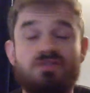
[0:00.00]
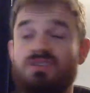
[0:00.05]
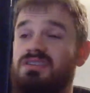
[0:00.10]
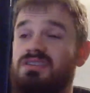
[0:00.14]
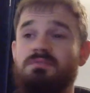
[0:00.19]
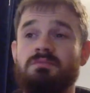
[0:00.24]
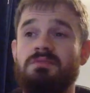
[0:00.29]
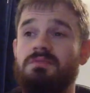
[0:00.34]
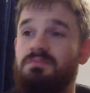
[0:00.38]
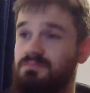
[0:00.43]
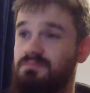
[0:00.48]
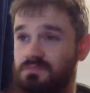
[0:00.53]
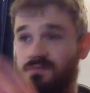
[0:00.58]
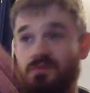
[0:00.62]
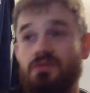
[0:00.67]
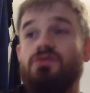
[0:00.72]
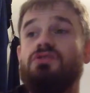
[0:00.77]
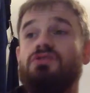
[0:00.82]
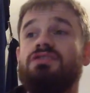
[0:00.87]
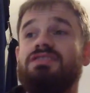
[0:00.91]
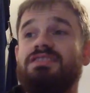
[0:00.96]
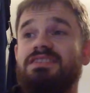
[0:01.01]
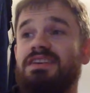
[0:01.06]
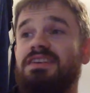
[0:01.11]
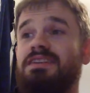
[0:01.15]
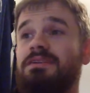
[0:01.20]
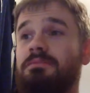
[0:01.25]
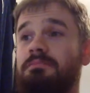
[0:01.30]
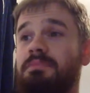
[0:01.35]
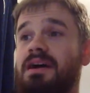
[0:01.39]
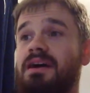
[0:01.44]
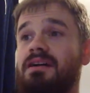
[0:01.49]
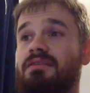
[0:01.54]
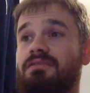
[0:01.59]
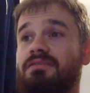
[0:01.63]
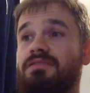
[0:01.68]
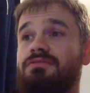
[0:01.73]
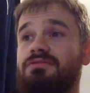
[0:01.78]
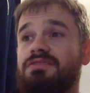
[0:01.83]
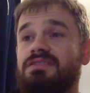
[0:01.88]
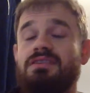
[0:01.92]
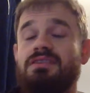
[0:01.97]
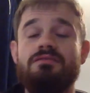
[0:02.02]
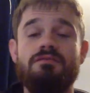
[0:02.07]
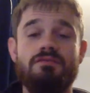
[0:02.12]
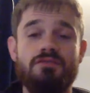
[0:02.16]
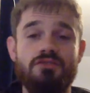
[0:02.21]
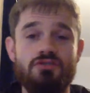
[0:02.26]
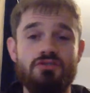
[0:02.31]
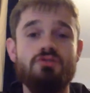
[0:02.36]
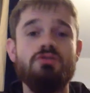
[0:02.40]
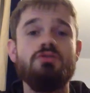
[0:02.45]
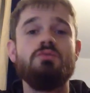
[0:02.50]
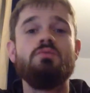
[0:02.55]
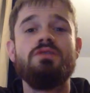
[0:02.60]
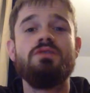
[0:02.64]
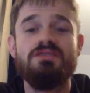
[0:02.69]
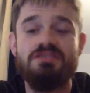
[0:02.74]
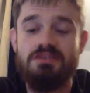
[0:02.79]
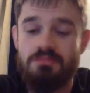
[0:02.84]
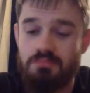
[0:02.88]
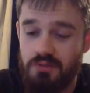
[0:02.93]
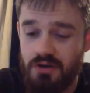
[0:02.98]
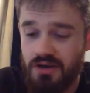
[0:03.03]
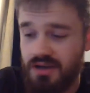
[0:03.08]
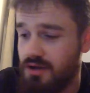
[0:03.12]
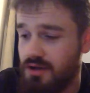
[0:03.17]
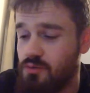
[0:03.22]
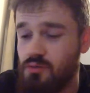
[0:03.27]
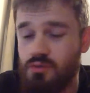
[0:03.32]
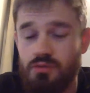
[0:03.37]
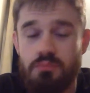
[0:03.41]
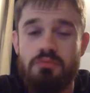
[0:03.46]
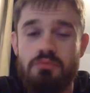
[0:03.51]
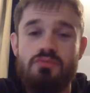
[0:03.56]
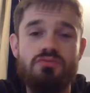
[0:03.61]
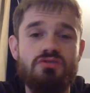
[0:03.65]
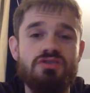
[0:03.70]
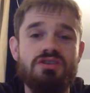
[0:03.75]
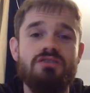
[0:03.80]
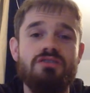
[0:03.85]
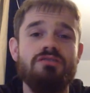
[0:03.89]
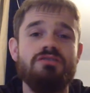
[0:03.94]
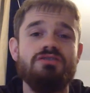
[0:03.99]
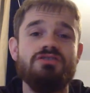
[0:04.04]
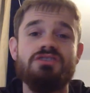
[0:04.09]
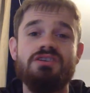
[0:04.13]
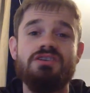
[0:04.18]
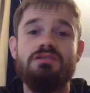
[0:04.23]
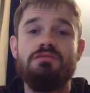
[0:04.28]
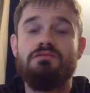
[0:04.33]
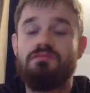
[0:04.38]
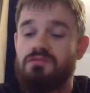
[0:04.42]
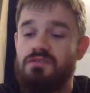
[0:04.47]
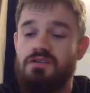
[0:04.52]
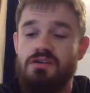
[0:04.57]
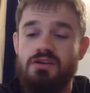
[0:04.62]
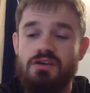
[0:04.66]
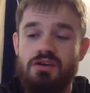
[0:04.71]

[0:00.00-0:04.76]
Trust me. You should see the power in yourself, cause you're the ones that buy all the bullshit on the shelf.